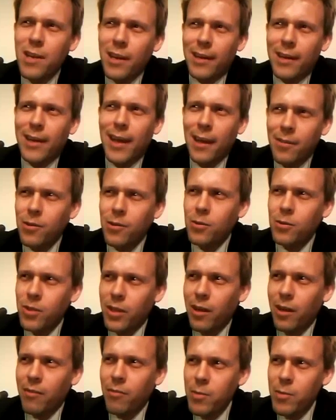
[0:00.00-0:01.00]
to get those
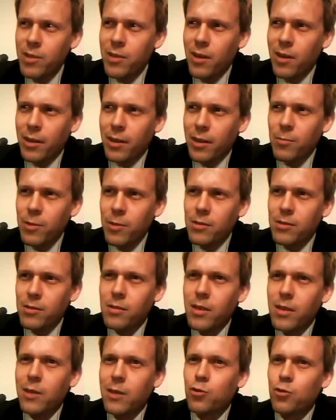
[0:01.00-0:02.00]
government
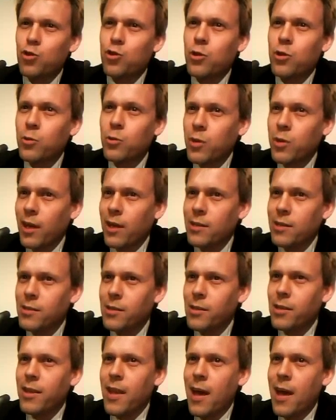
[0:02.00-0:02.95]
documents and showcase